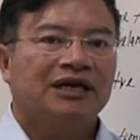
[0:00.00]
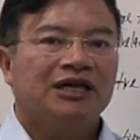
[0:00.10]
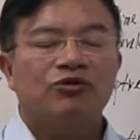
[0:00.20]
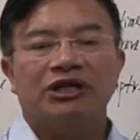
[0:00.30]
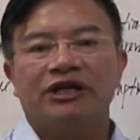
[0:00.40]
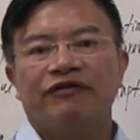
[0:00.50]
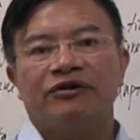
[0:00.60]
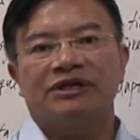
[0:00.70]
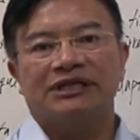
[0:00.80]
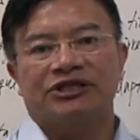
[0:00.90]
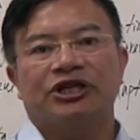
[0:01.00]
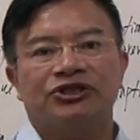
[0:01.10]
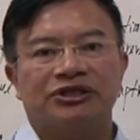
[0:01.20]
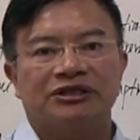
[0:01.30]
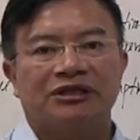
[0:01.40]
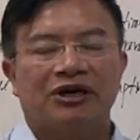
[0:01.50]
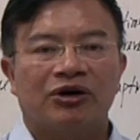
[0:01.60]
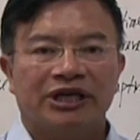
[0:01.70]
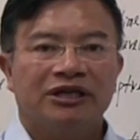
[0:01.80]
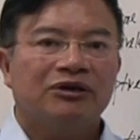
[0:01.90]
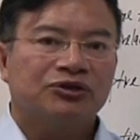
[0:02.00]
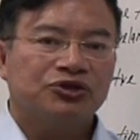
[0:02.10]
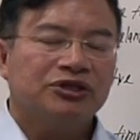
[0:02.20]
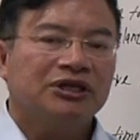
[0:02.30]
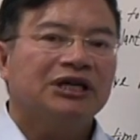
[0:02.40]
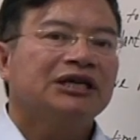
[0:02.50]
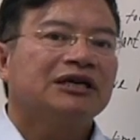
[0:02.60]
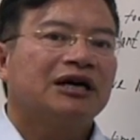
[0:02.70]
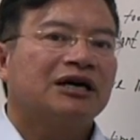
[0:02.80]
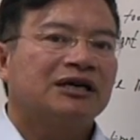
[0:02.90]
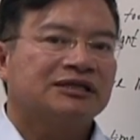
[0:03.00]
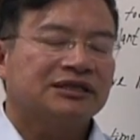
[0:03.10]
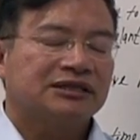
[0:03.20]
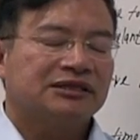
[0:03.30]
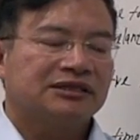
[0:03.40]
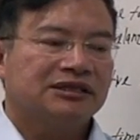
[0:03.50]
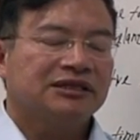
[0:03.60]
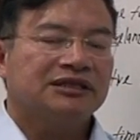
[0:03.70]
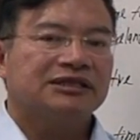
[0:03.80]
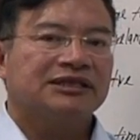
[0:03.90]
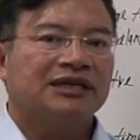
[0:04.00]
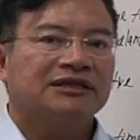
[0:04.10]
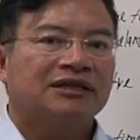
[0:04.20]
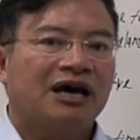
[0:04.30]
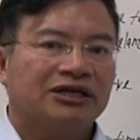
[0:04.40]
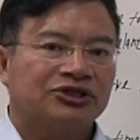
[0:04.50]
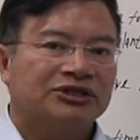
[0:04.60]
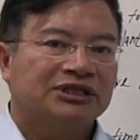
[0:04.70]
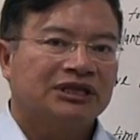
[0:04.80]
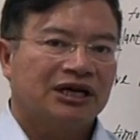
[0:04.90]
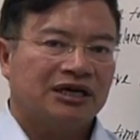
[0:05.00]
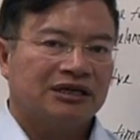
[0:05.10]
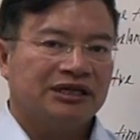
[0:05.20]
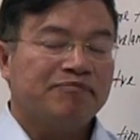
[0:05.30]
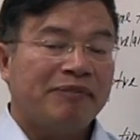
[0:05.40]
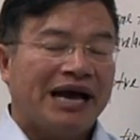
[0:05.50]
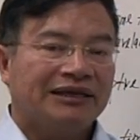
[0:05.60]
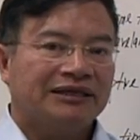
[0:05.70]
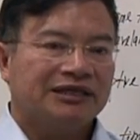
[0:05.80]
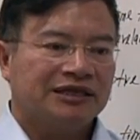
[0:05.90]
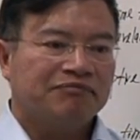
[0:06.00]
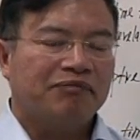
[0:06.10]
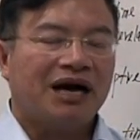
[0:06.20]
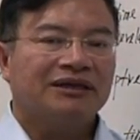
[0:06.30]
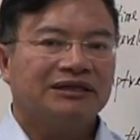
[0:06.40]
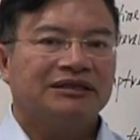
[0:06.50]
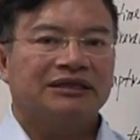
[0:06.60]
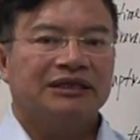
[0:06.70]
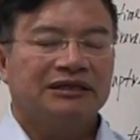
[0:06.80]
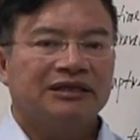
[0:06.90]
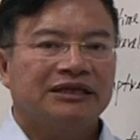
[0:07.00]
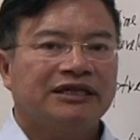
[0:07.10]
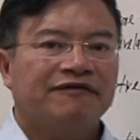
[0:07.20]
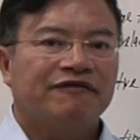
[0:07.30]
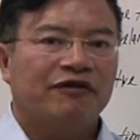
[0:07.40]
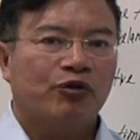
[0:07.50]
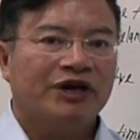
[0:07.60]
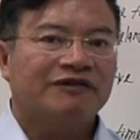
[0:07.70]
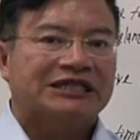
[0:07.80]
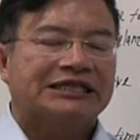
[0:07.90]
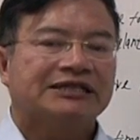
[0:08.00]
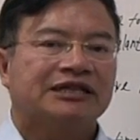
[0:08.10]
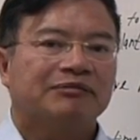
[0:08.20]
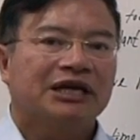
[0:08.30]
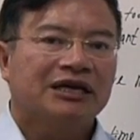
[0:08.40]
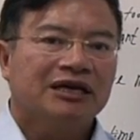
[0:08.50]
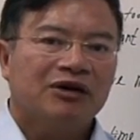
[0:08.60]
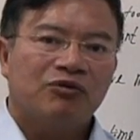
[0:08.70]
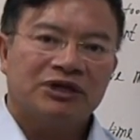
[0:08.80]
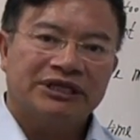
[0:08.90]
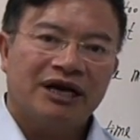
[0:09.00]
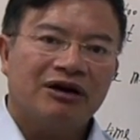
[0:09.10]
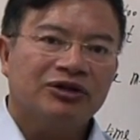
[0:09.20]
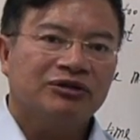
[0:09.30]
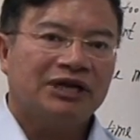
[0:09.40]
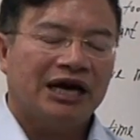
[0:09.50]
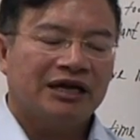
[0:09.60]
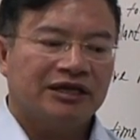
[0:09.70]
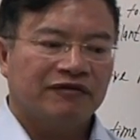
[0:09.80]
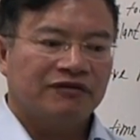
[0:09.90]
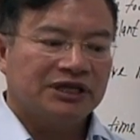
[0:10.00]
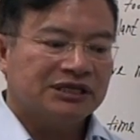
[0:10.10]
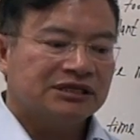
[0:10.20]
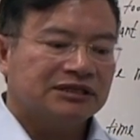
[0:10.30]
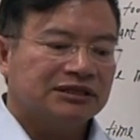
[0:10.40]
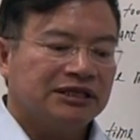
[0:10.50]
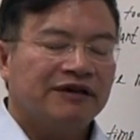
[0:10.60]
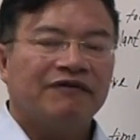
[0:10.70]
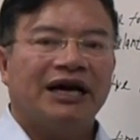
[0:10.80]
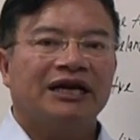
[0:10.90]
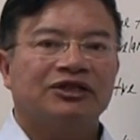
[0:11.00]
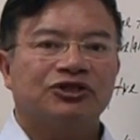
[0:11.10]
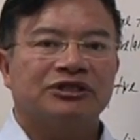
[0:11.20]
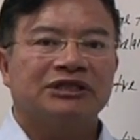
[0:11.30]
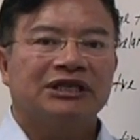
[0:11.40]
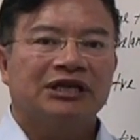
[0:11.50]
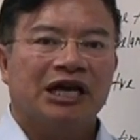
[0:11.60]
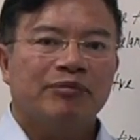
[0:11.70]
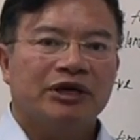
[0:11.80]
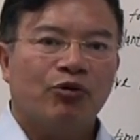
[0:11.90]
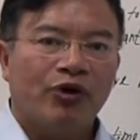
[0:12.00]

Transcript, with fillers: He will give you a suggestion, or he or she, uh, as a senior designer knowledge uh, embedded, embodied in the EM waiver system, will tell you that if this EM violation can be